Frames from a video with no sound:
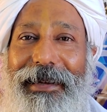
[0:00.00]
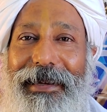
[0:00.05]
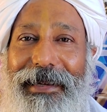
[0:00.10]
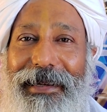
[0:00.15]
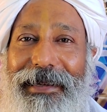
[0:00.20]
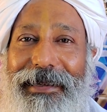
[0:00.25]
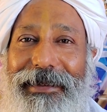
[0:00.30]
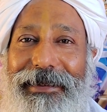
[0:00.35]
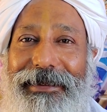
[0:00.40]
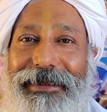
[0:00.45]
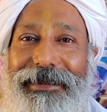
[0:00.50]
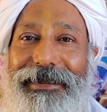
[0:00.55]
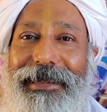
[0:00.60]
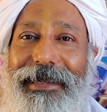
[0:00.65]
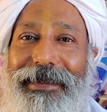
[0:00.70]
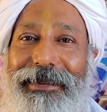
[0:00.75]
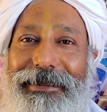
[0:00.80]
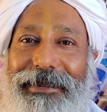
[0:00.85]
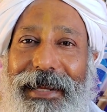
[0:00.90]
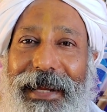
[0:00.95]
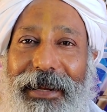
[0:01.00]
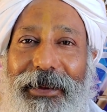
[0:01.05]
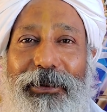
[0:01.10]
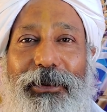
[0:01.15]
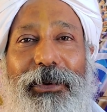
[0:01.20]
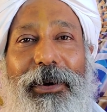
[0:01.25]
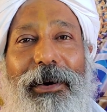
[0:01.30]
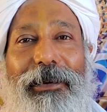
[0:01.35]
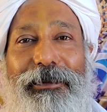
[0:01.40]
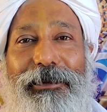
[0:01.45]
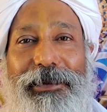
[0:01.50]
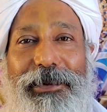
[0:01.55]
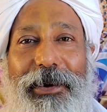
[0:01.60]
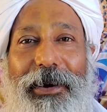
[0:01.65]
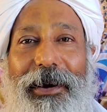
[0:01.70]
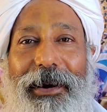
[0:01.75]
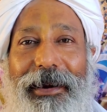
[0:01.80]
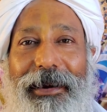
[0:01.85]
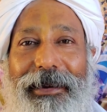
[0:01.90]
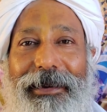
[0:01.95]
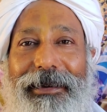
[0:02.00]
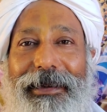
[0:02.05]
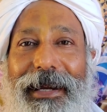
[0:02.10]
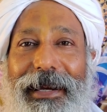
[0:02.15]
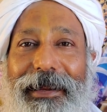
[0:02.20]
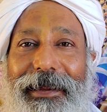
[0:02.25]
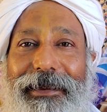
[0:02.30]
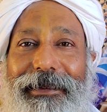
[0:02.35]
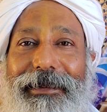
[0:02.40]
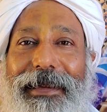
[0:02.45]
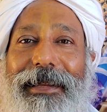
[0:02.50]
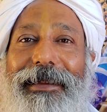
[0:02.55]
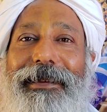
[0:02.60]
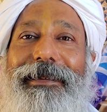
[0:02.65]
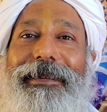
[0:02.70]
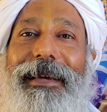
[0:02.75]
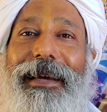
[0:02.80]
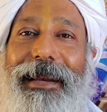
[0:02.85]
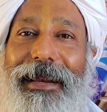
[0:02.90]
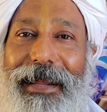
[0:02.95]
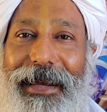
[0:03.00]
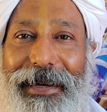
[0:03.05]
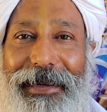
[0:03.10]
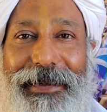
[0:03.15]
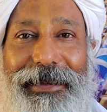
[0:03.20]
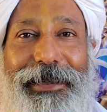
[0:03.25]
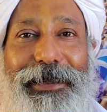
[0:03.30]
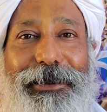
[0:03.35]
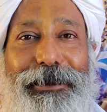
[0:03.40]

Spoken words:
is the states of joy that it sets alight.